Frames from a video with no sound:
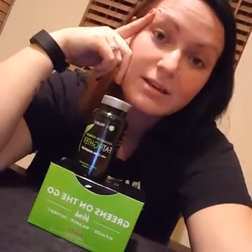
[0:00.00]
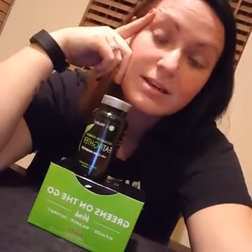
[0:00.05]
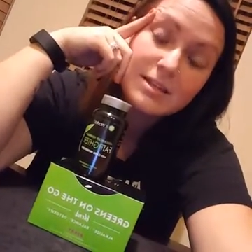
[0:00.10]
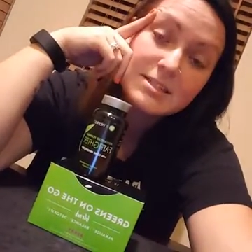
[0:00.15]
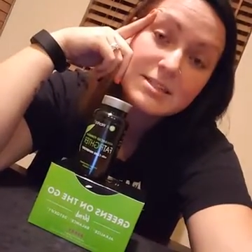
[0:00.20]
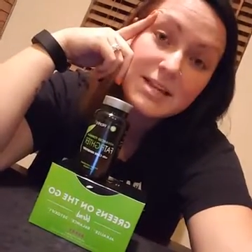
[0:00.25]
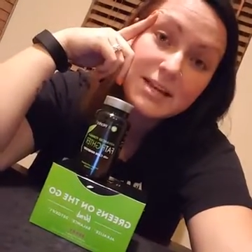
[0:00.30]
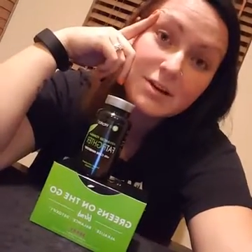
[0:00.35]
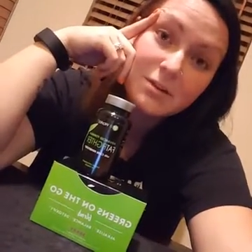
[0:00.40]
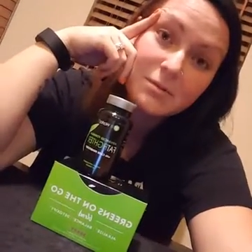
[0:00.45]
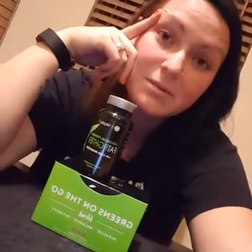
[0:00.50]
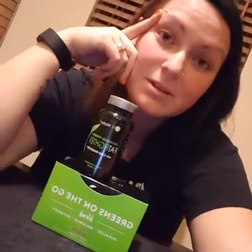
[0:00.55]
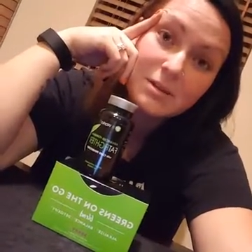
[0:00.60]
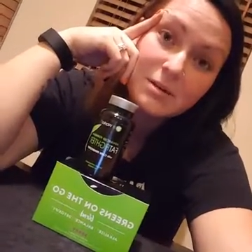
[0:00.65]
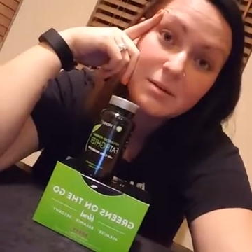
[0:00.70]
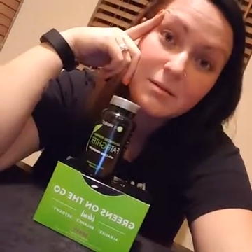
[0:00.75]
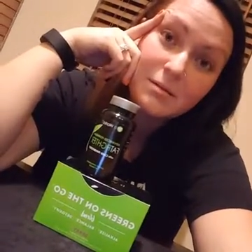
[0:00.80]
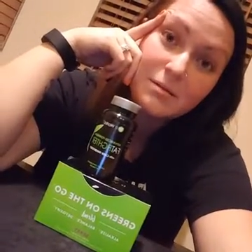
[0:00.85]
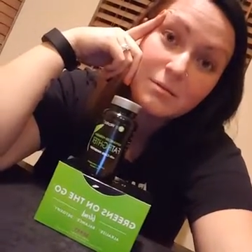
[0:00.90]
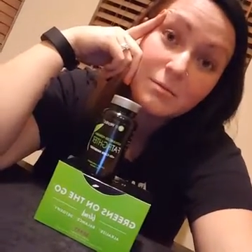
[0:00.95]

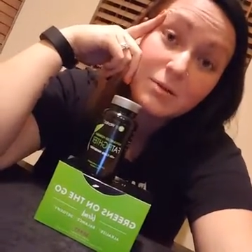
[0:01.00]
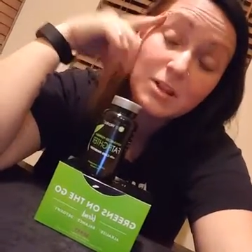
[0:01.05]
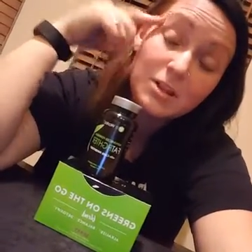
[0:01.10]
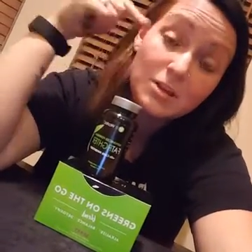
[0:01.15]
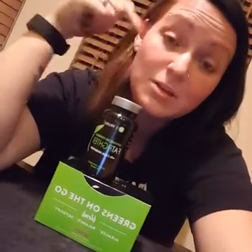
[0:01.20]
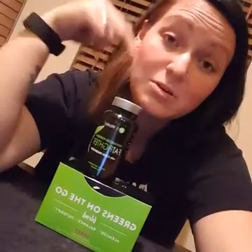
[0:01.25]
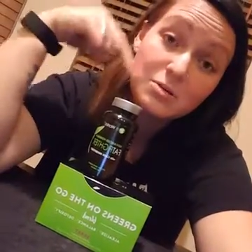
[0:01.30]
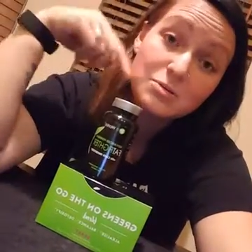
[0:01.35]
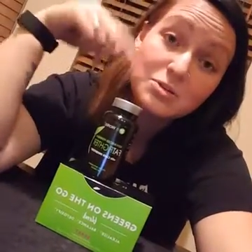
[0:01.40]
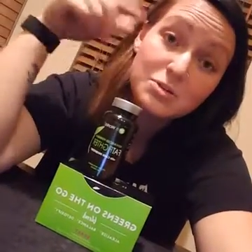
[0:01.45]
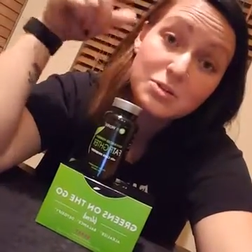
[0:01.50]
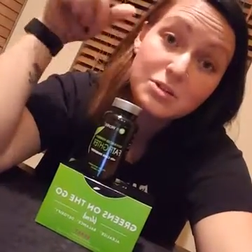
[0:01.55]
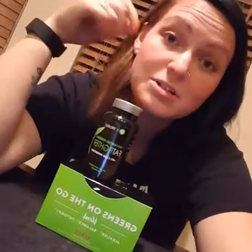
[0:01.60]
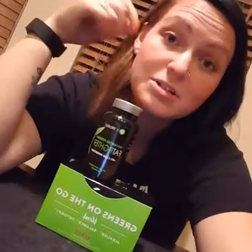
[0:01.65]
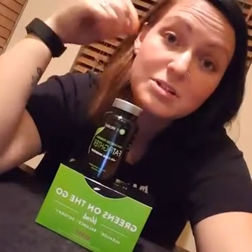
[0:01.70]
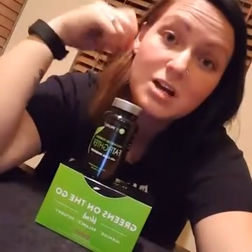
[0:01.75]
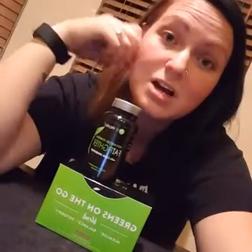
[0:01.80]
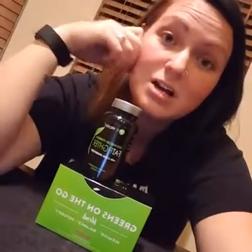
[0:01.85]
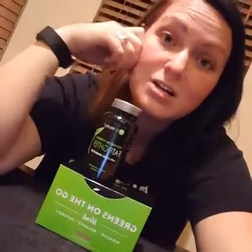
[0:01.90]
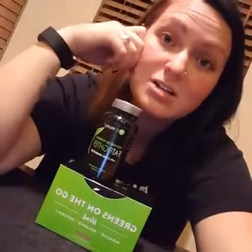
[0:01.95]
container with you to your
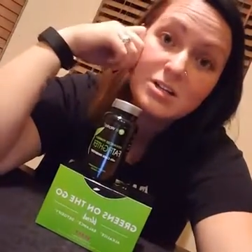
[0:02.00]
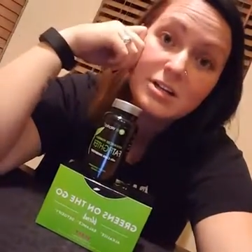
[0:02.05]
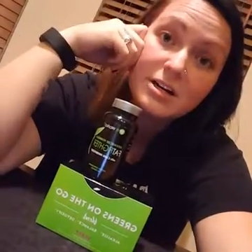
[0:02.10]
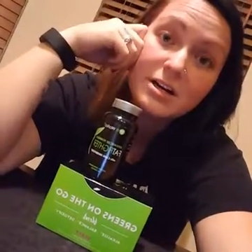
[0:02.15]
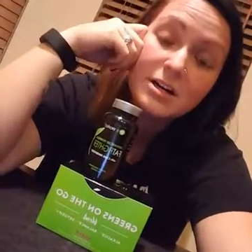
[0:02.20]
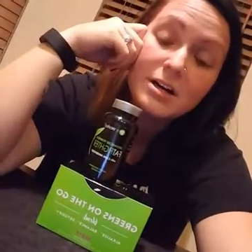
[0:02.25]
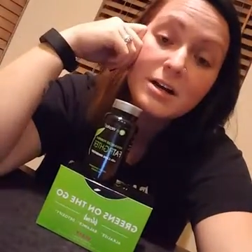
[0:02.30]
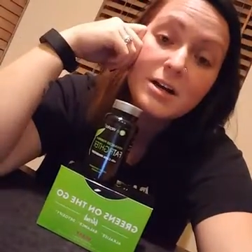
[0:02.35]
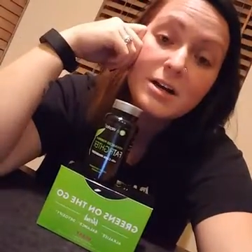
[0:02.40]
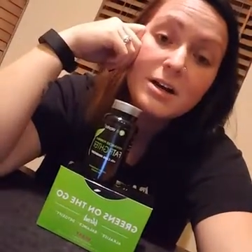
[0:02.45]
doctor,